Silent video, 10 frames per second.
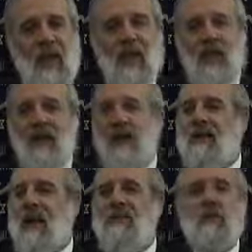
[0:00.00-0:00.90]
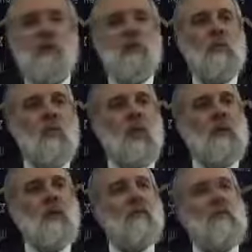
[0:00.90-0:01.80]
And anytime she would
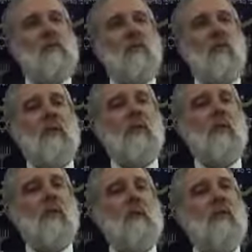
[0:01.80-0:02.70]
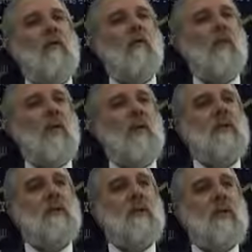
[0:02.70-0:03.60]
walk down the street, all her
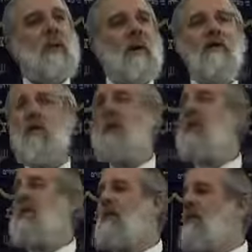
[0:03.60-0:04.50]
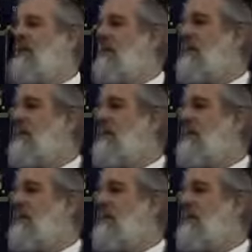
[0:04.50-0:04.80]
friends avoided her